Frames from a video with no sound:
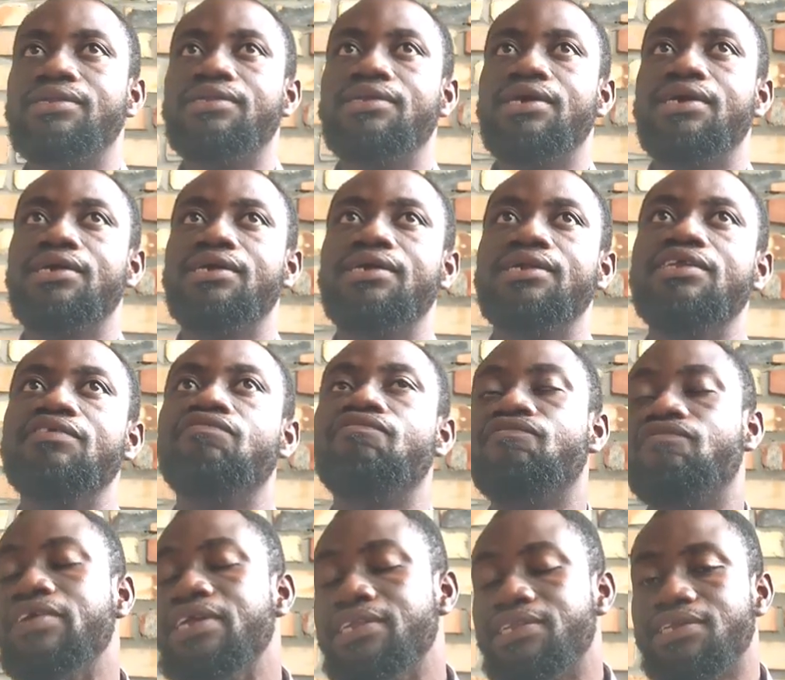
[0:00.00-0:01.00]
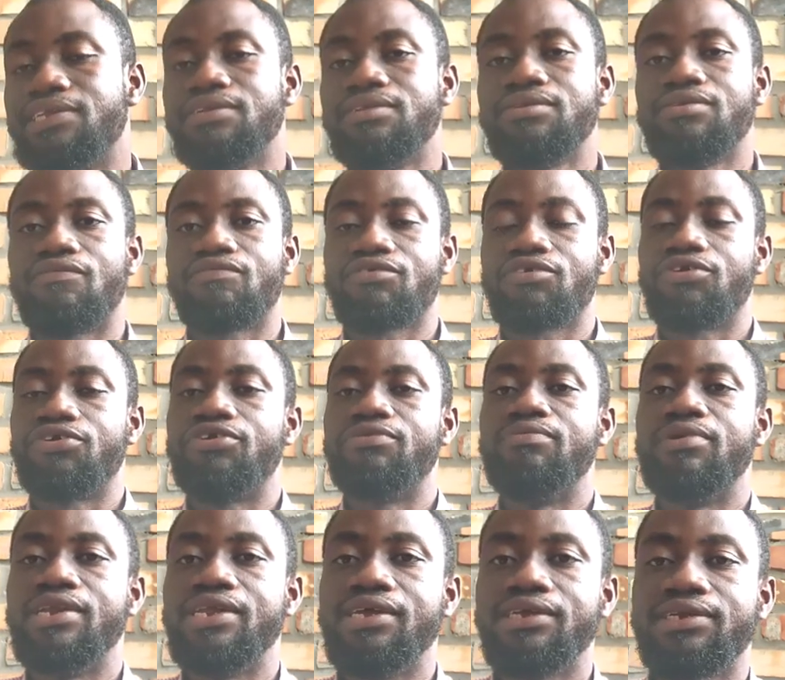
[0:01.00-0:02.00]
the defeating, of course,
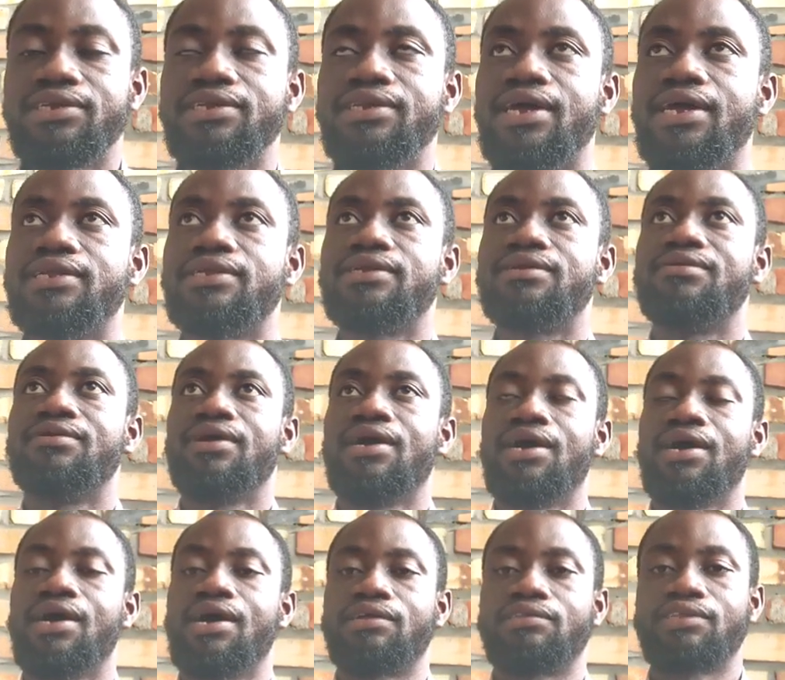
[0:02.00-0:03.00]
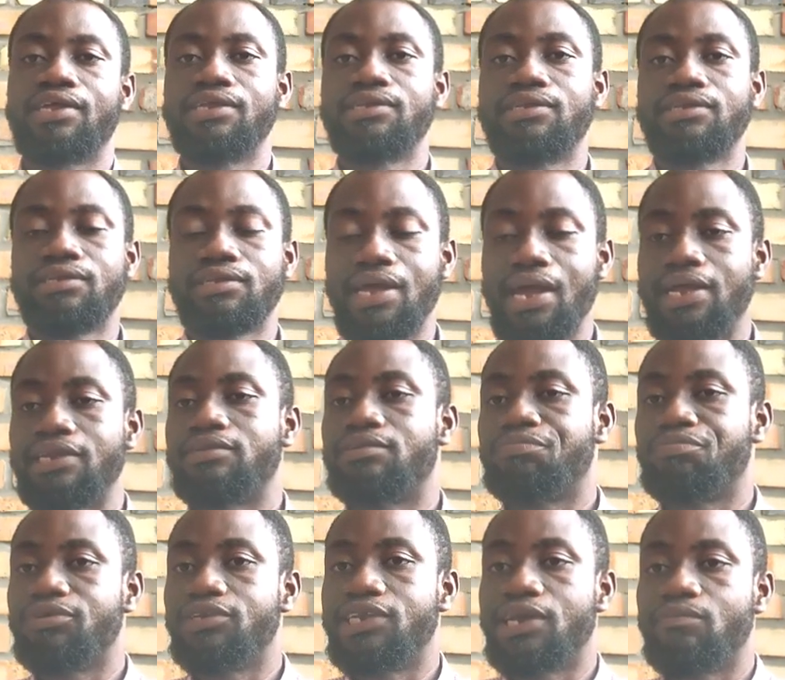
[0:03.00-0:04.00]
humiliation that the Asantes had
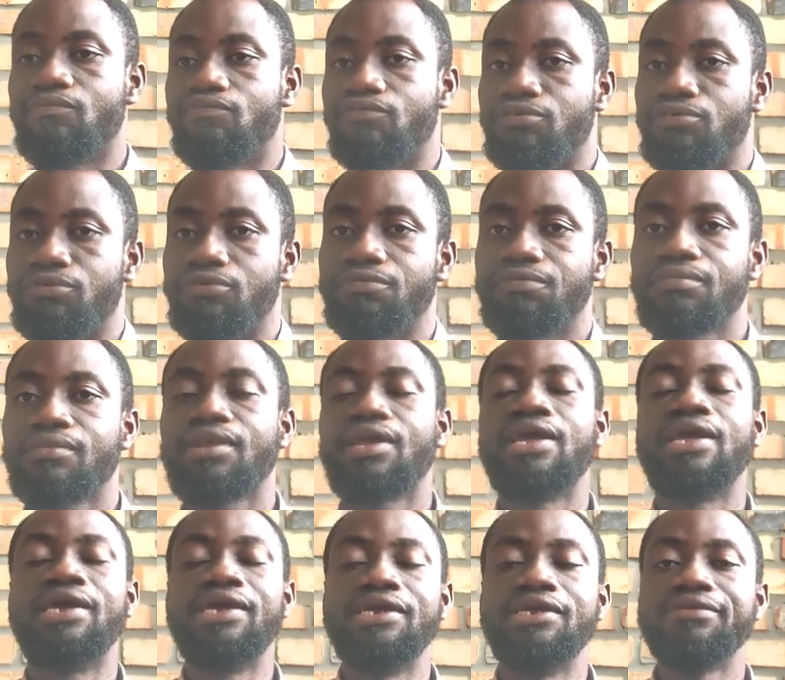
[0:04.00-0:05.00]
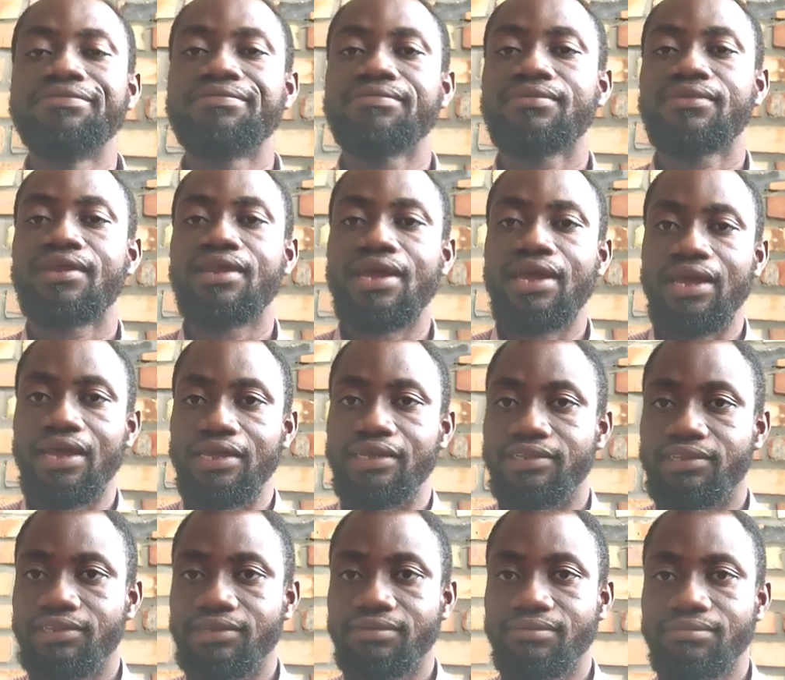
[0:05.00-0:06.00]
put them through in
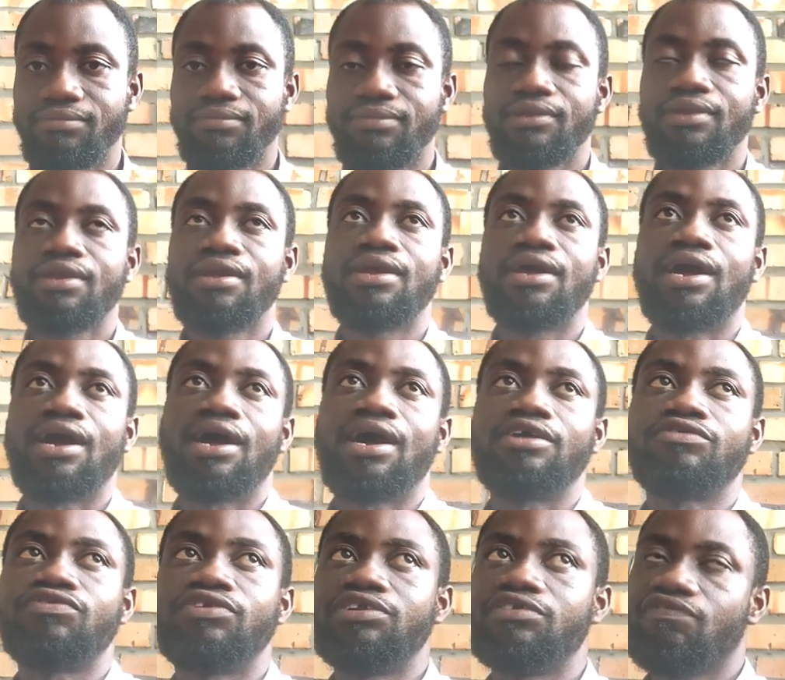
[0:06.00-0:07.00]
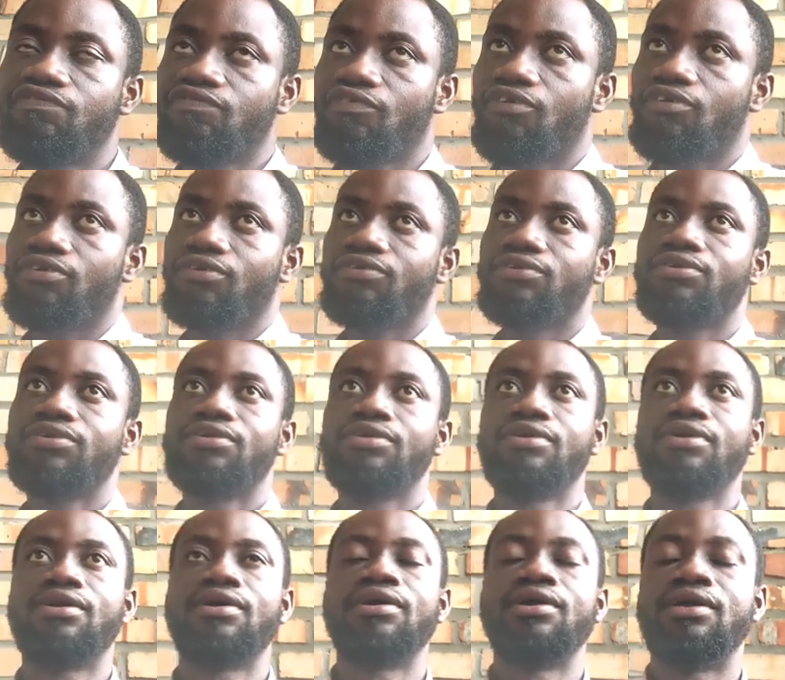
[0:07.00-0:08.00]
1824. Uh,
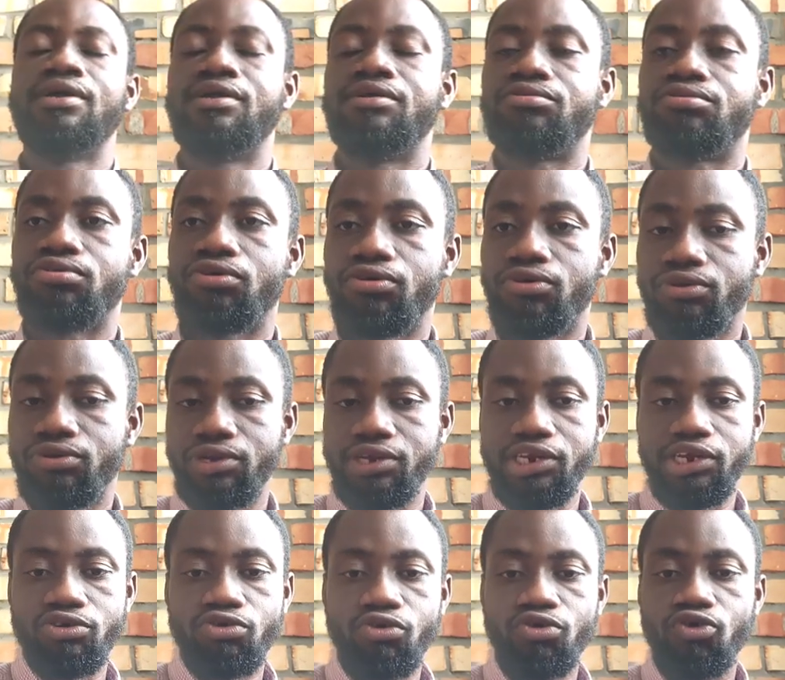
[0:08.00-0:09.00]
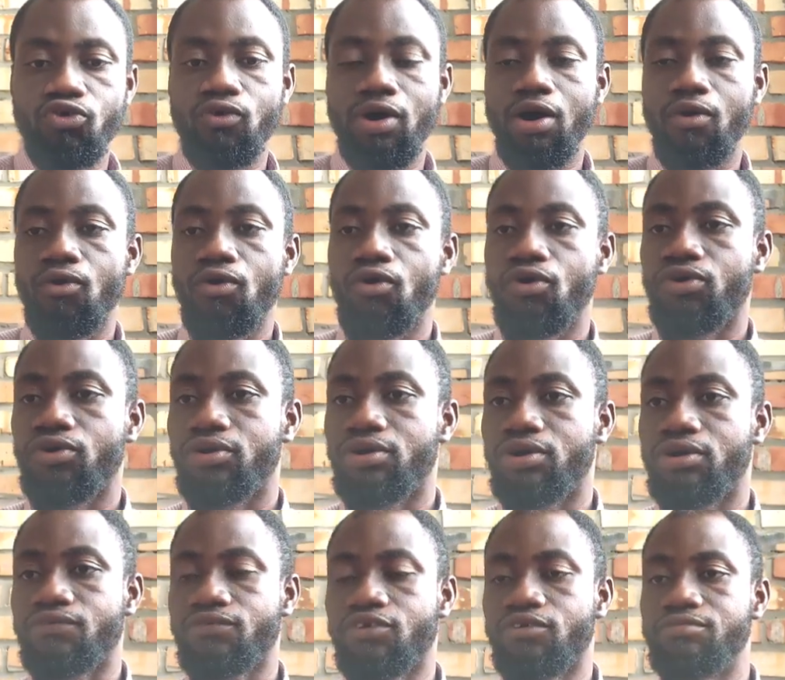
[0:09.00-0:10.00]
so in the Dodowa War
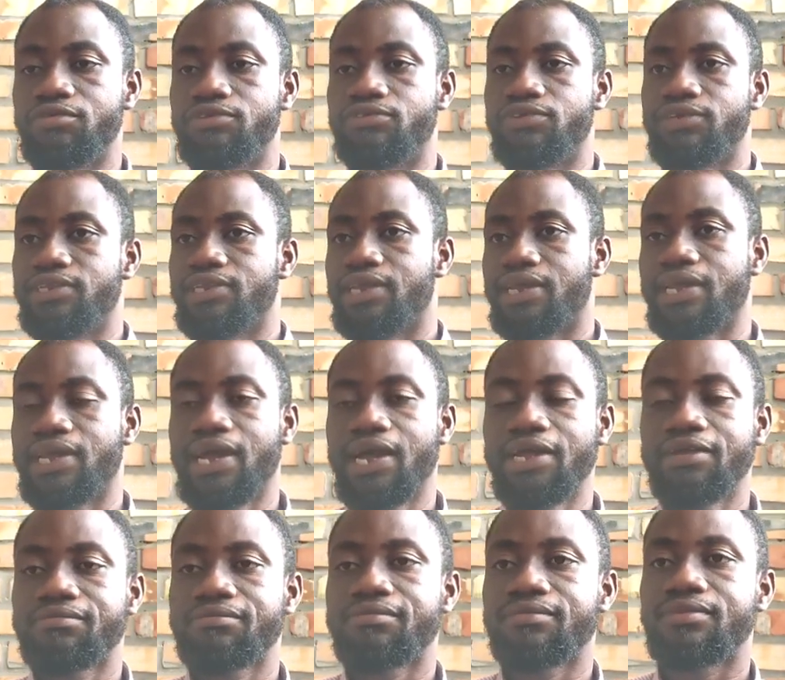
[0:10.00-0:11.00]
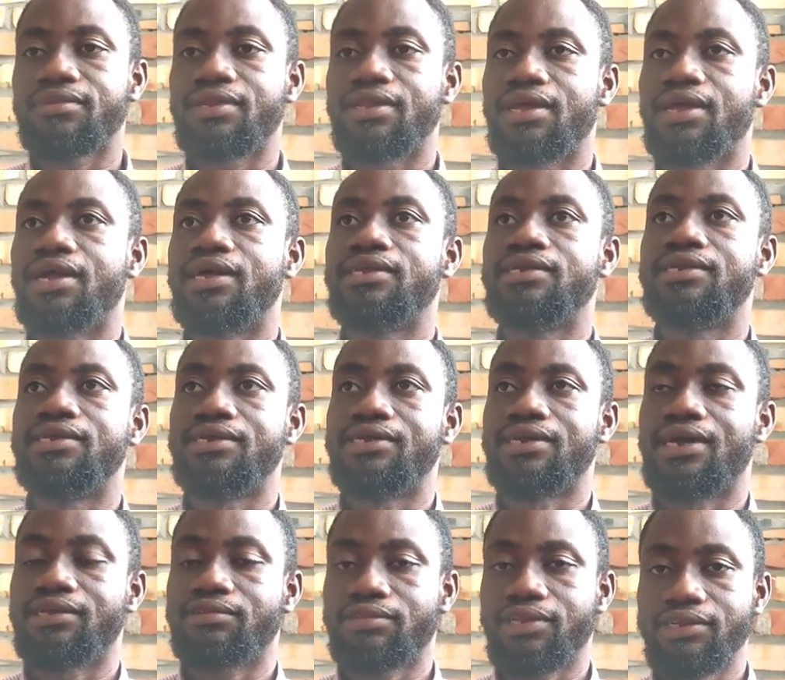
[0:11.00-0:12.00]
or between the Gan and the
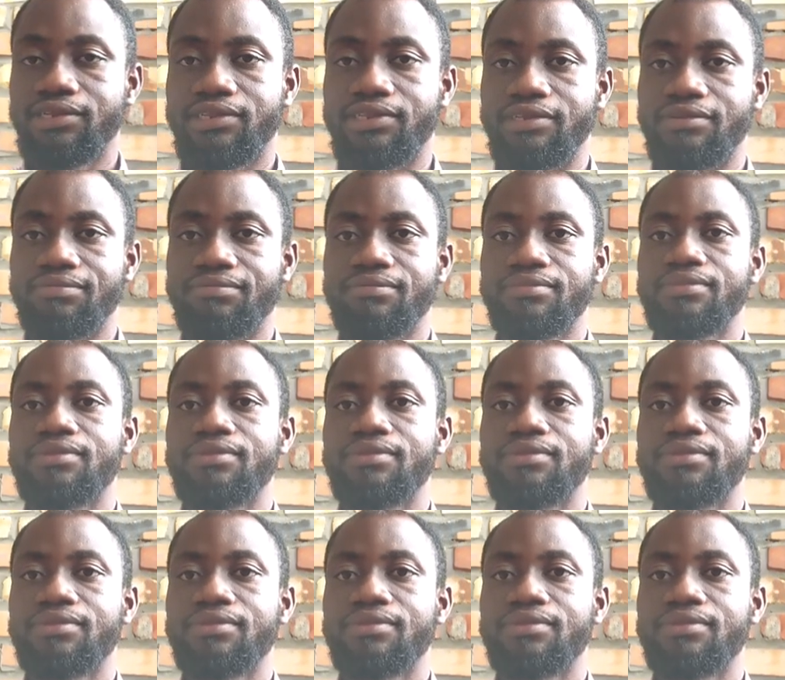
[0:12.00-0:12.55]
Asante,